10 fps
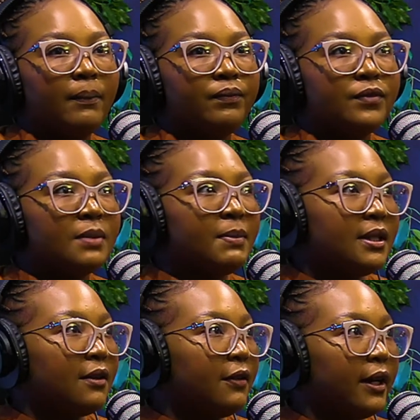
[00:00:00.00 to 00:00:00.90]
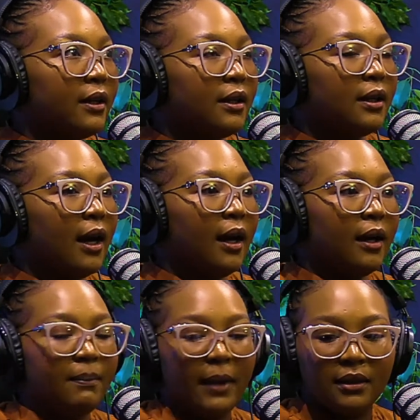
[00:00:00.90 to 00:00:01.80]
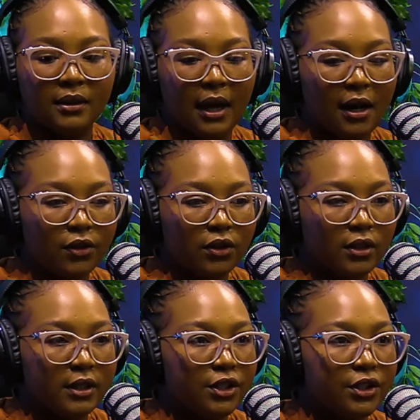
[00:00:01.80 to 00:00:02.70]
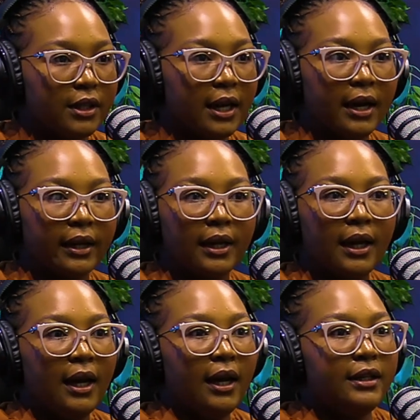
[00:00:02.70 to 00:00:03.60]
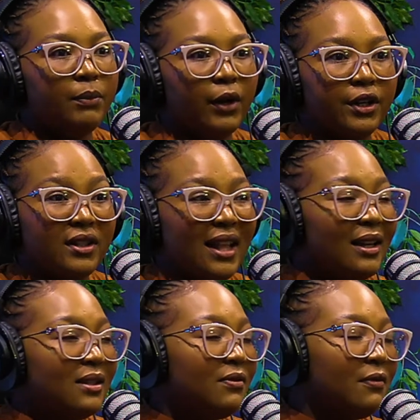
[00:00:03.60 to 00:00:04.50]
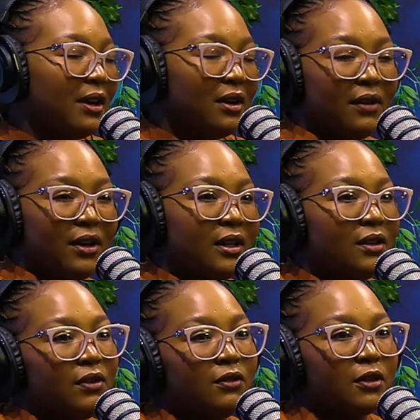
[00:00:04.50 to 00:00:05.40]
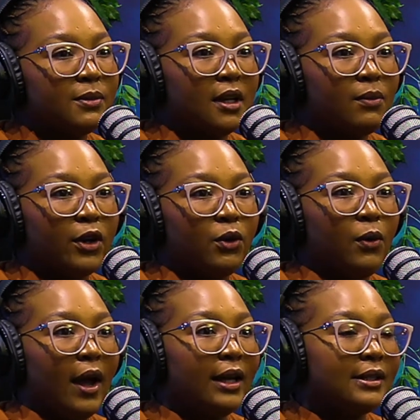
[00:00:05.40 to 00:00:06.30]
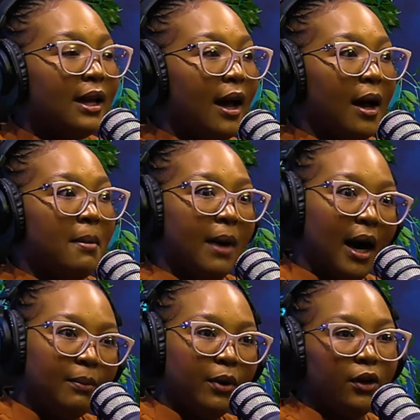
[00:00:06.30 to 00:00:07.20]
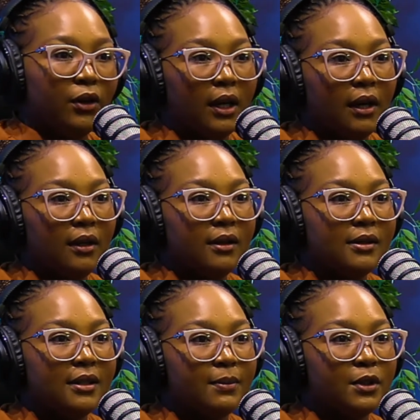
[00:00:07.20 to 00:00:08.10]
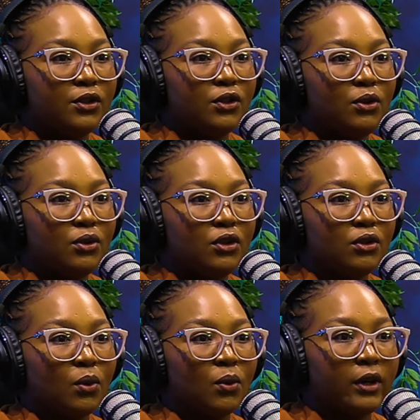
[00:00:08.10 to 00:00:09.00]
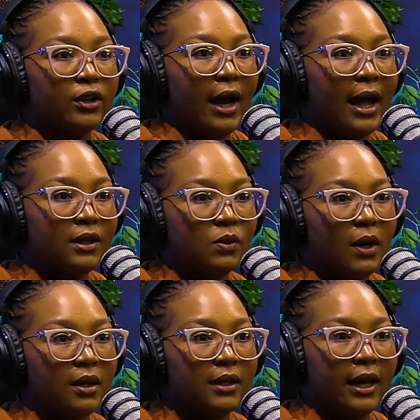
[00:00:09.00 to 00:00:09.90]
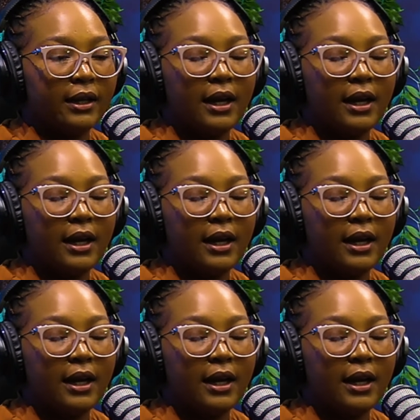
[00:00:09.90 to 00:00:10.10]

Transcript: specific mental health condition like depression, that is very, very different from someone who has a bipolar substance use disorder as well, like